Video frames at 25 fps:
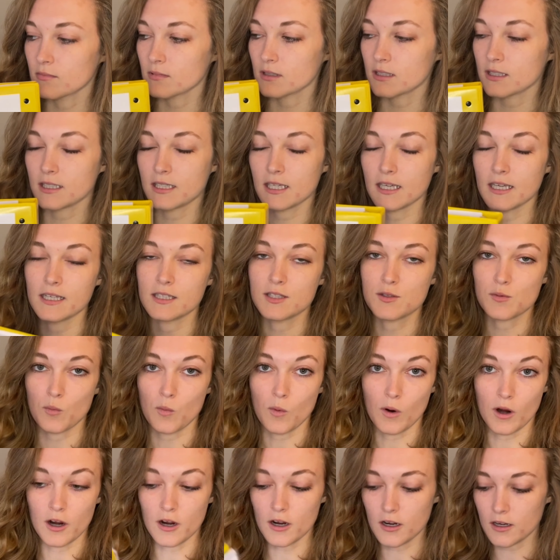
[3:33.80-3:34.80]
kids'
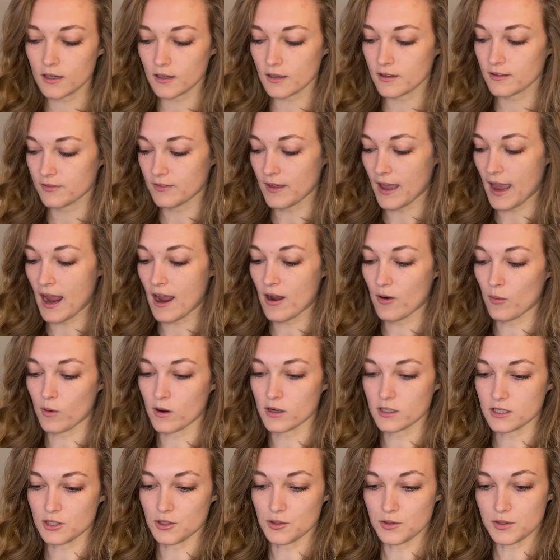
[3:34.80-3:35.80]
work that I
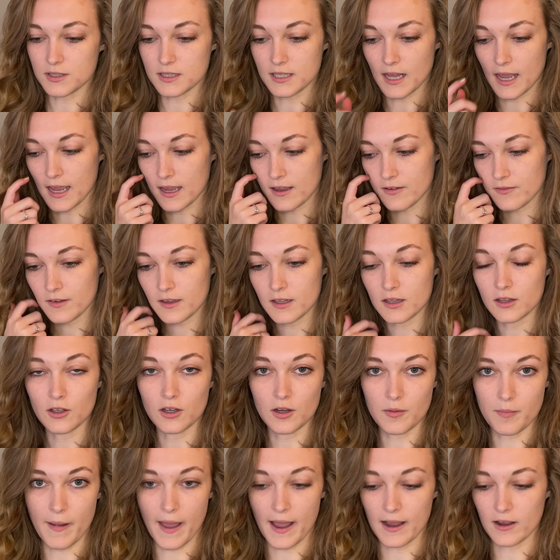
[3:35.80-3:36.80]
want to save and
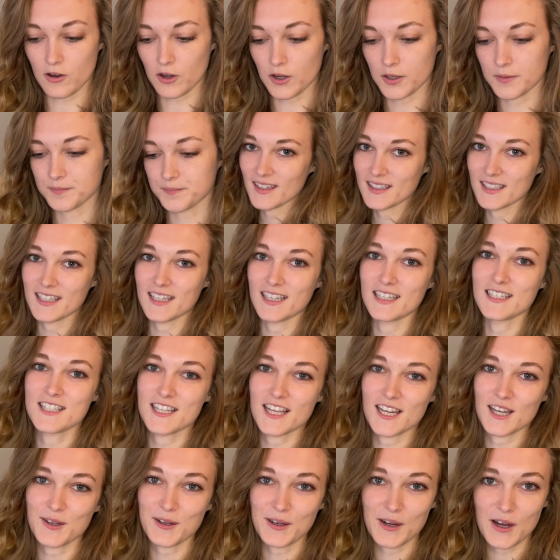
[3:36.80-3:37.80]
look back on.
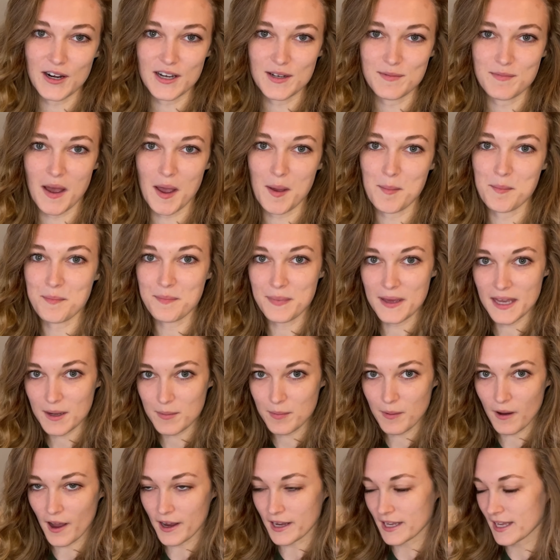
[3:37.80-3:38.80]
Continuing on in my big
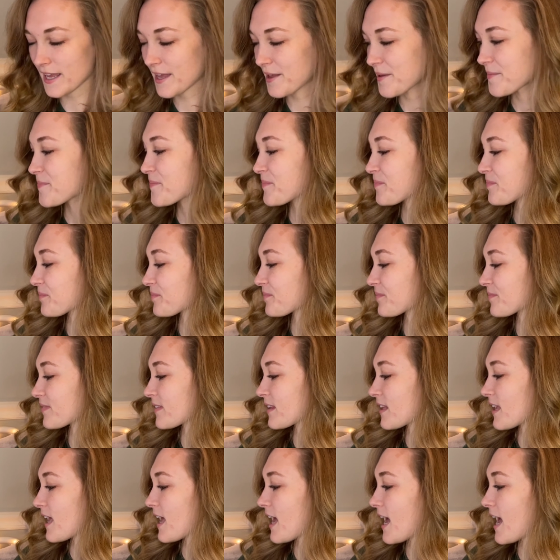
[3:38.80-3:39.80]
pocket,
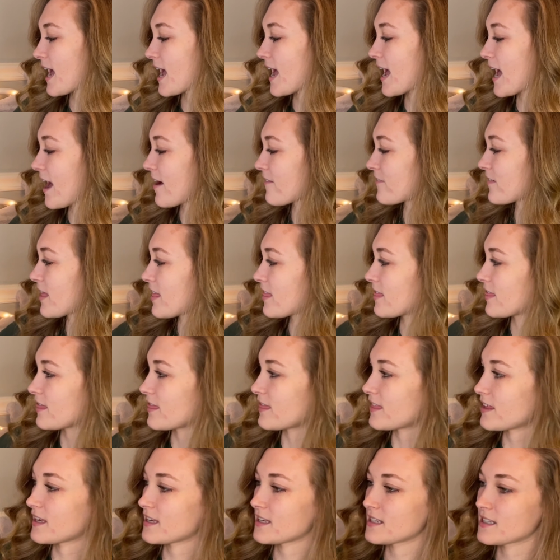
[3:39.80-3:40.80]
I have
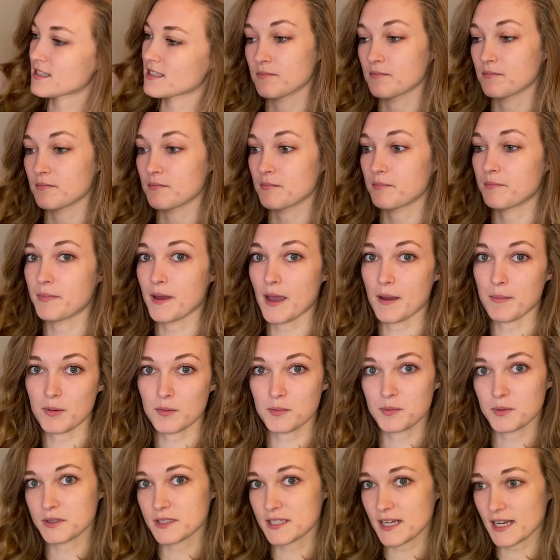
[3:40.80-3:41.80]
this paper
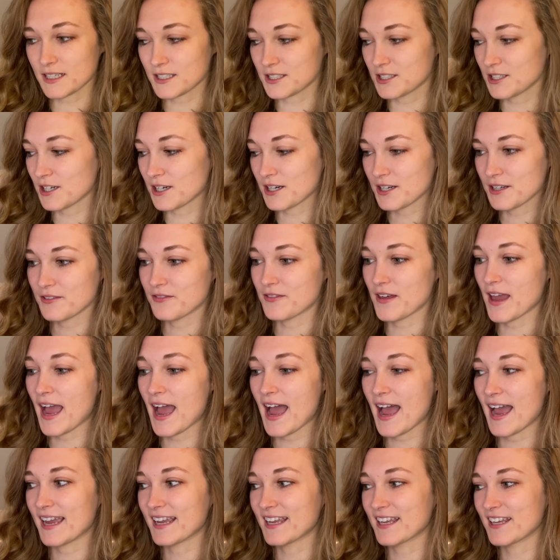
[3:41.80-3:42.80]
protector that
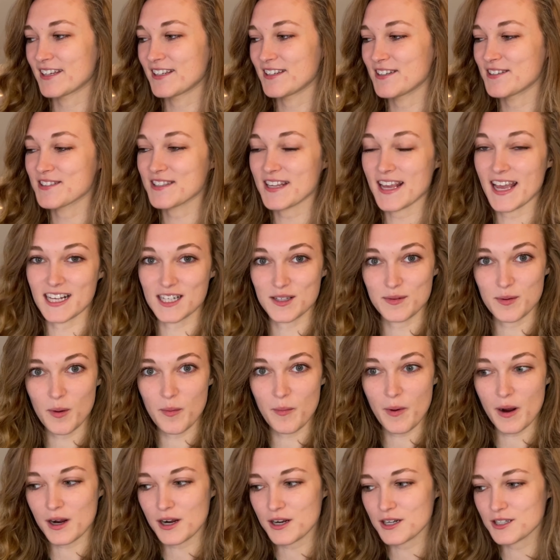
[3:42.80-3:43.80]
I can use expo
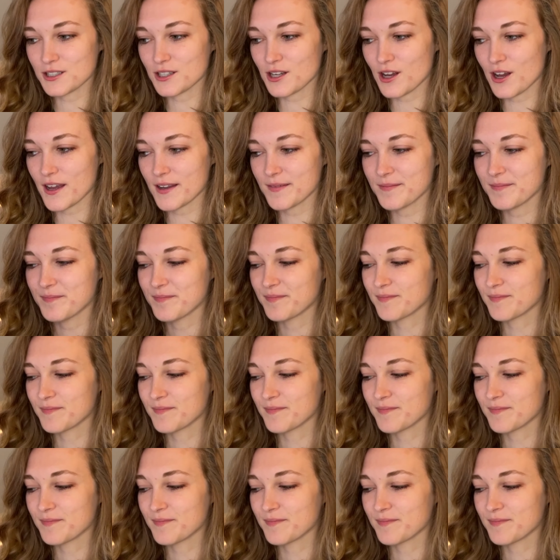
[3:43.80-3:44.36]
markers on,